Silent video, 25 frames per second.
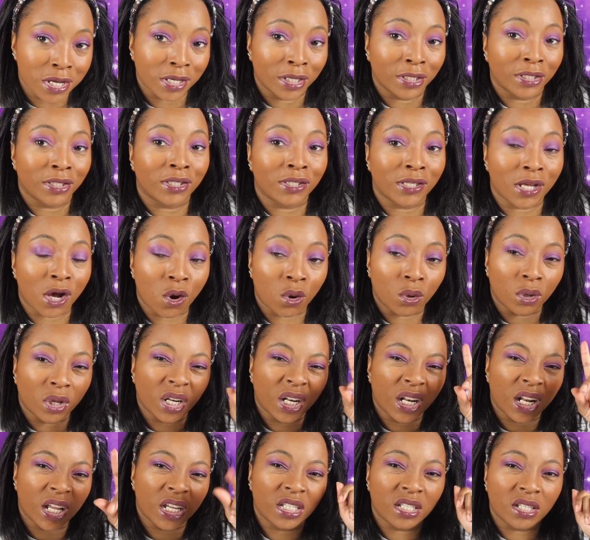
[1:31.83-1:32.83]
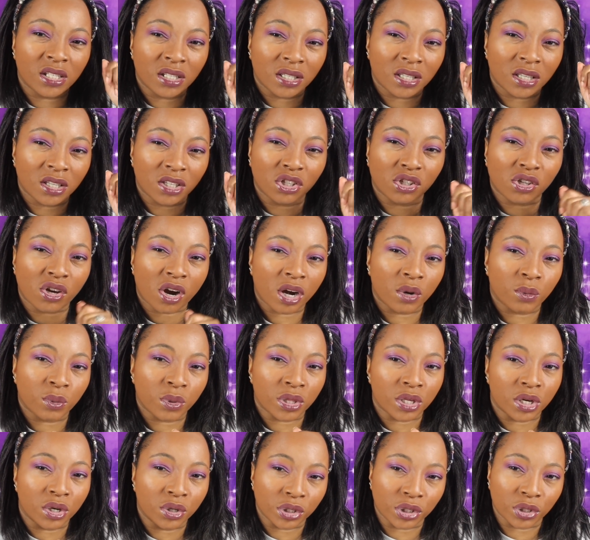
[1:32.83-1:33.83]
So let's just get started
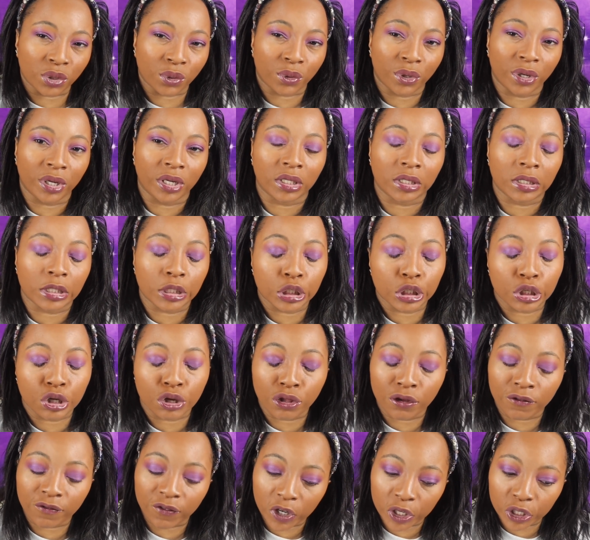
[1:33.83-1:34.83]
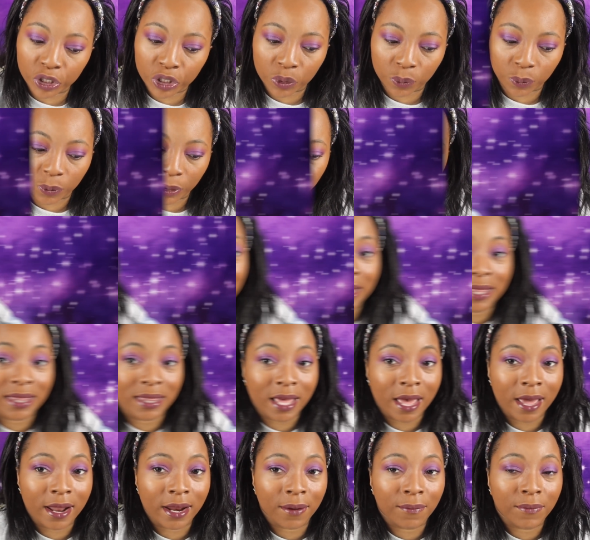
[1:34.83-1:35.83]
with those ingredients. So the first one,
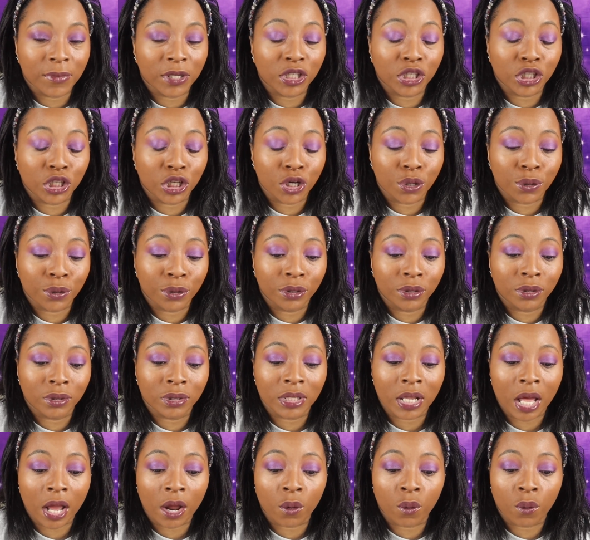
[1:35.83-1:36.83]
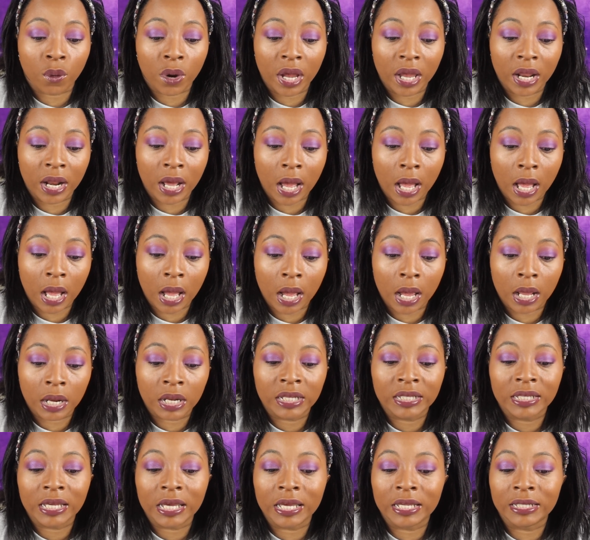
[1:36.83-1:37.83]
synthetic materials like
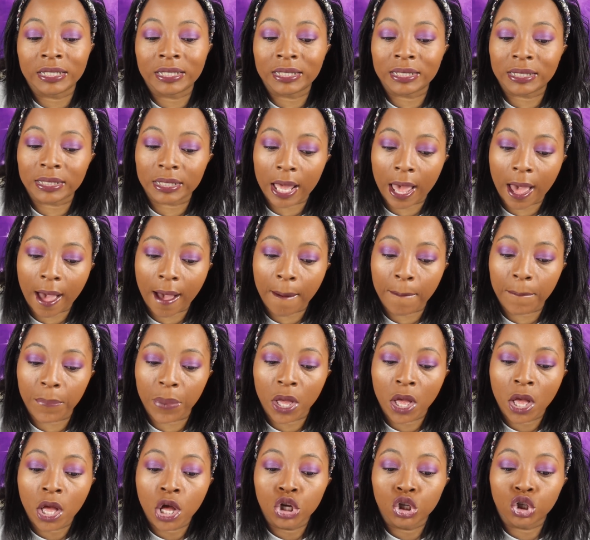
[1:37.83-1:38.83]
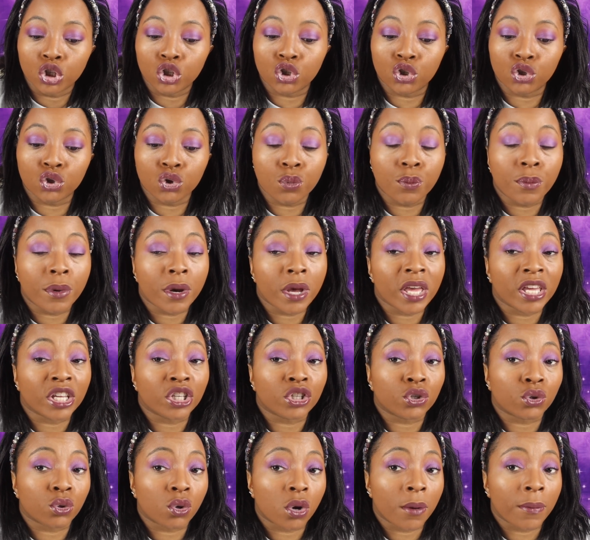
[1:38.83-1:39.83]
Rayon and SAP, super
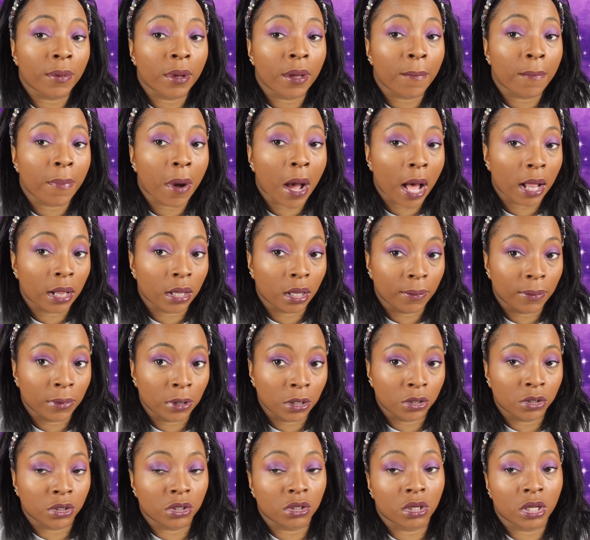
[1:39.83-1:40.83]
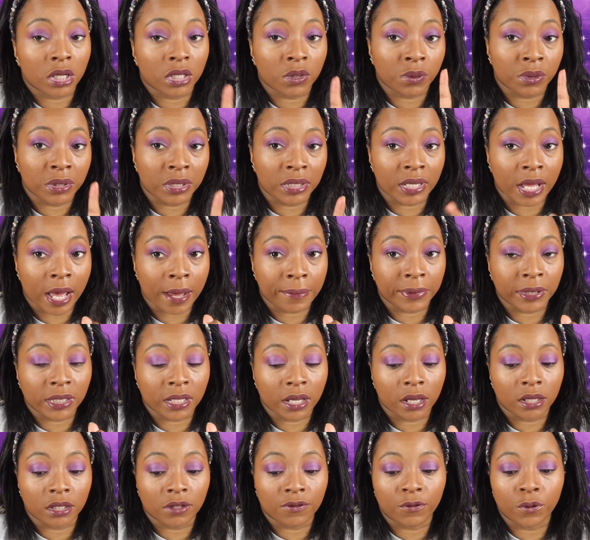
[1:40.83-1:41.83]
absorbent polymers. So that's what SAP
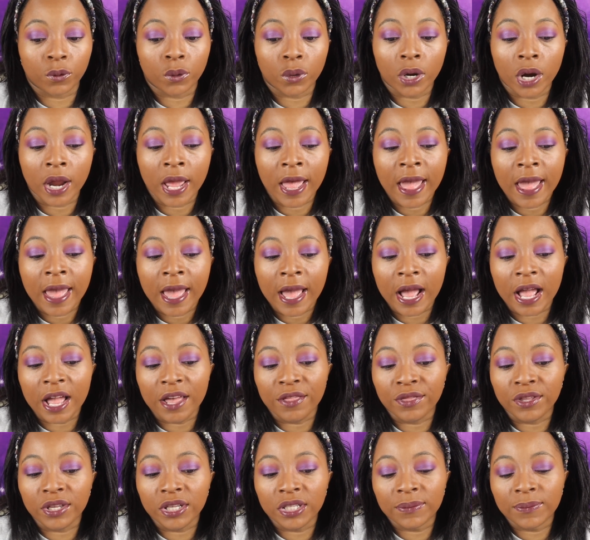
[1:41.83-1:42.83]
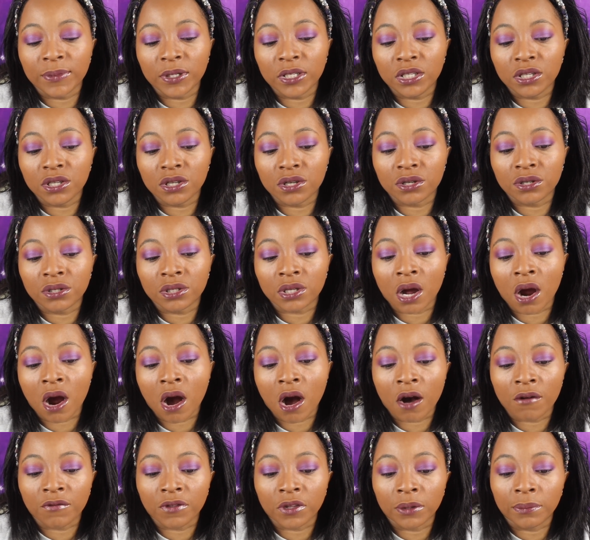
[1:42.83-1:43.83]
stands for. And these materials are
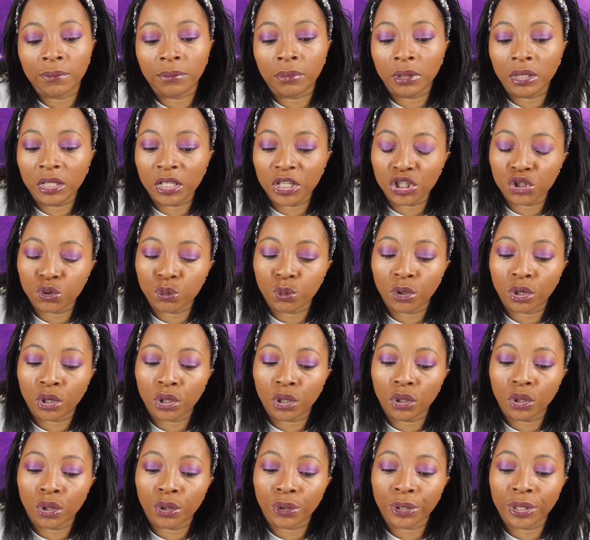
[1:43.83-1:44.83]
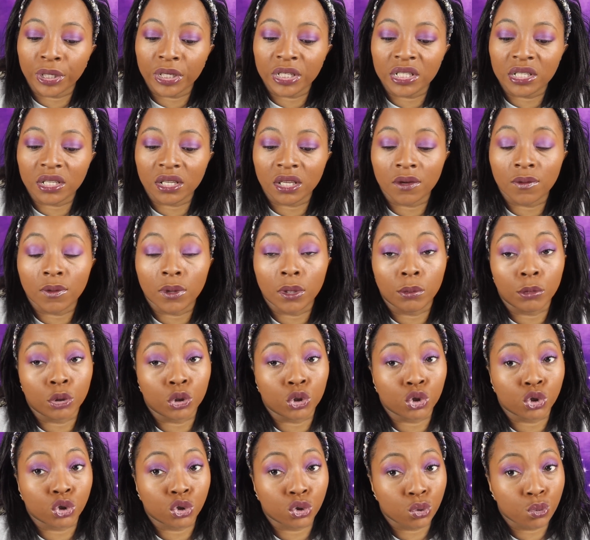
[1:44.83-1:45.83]
often bleached with chlorine to give them the
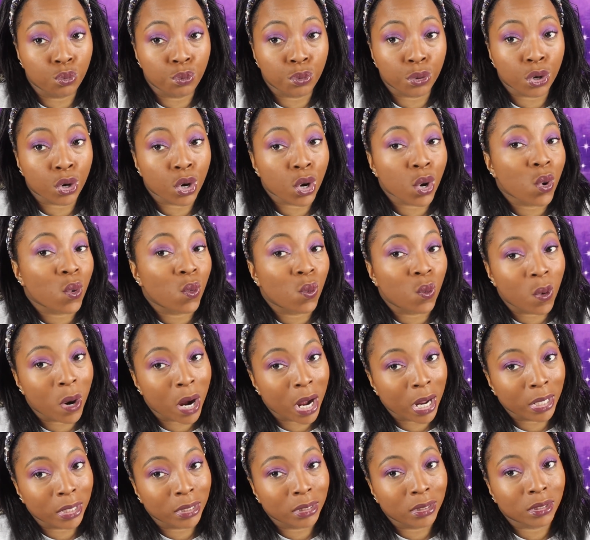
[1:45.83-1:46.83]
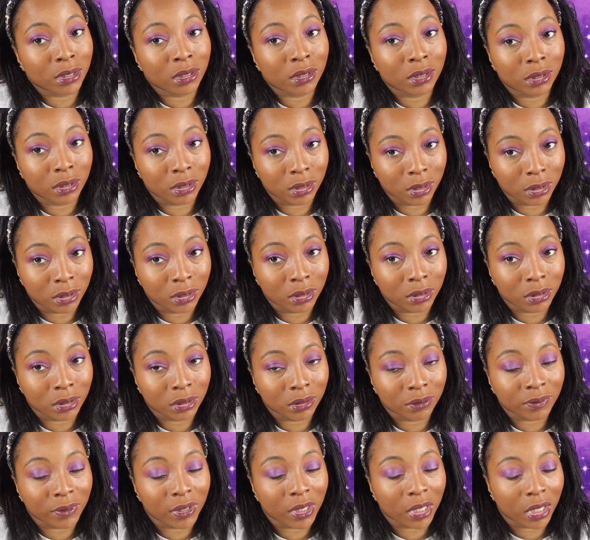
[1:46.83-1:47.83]
super white look.
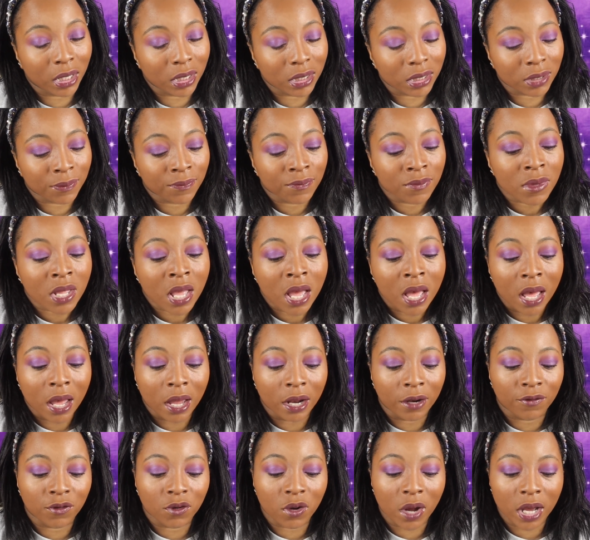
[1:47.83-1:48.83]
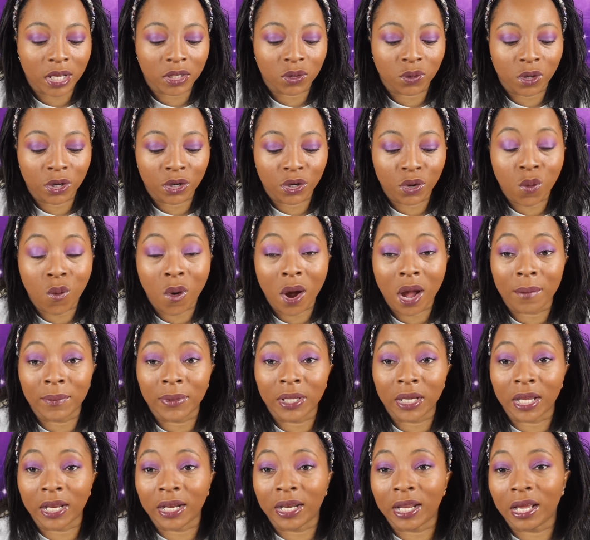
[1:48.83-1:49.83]
Yes. And if you guys wondering why I'm
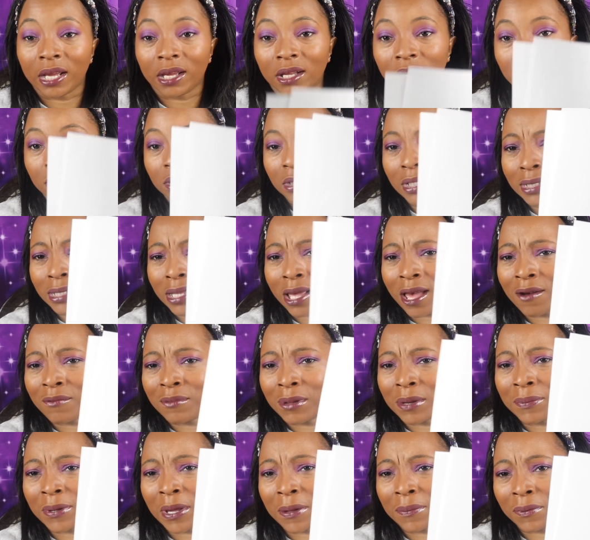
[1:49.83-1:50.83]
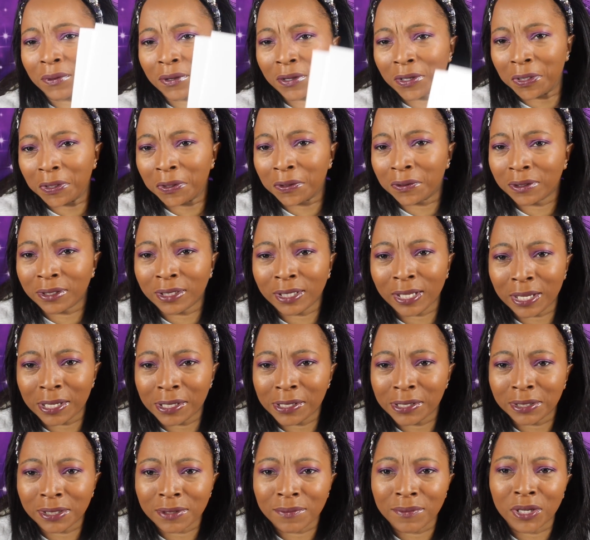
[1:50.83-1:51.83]
looking down, because I have my paper here.
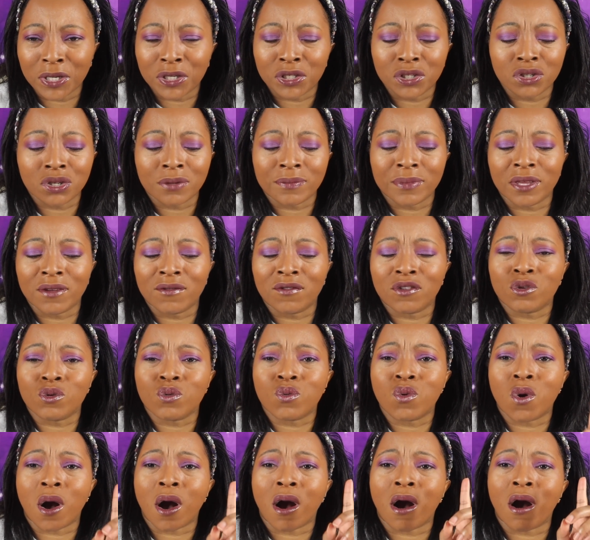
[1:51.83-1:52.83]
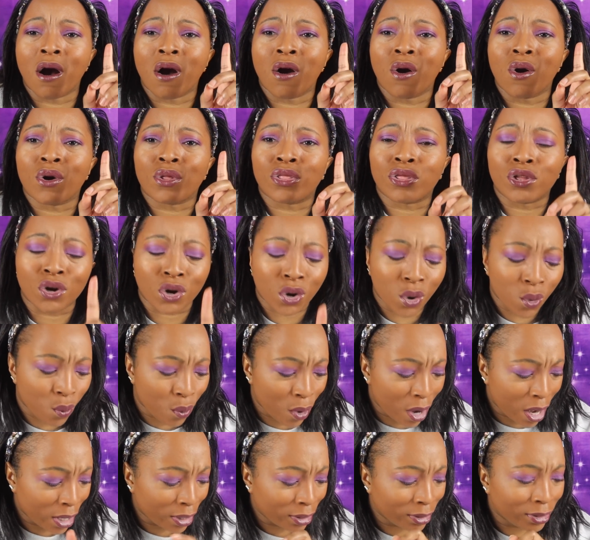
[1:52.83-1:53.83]
Yes, I'm making sure I'm giving you all the
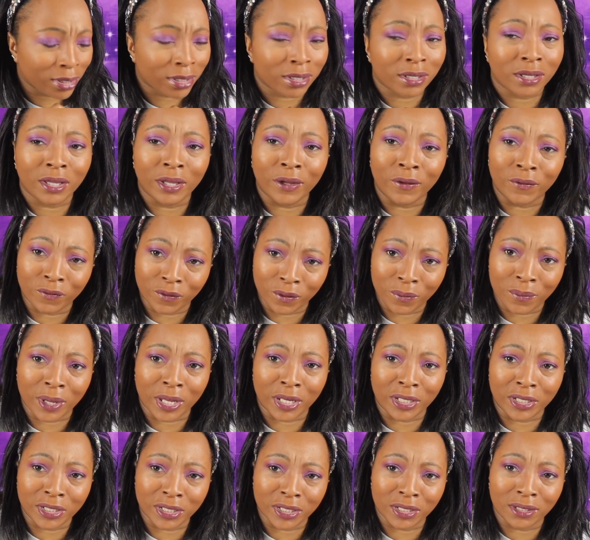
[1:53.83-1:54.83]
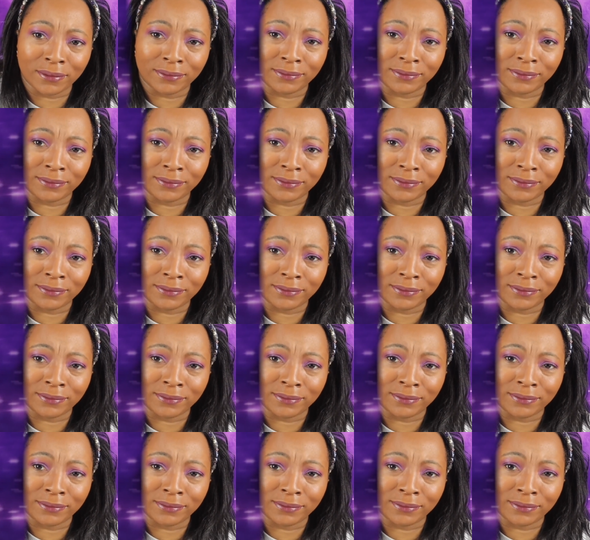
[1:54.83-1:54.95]
correct information.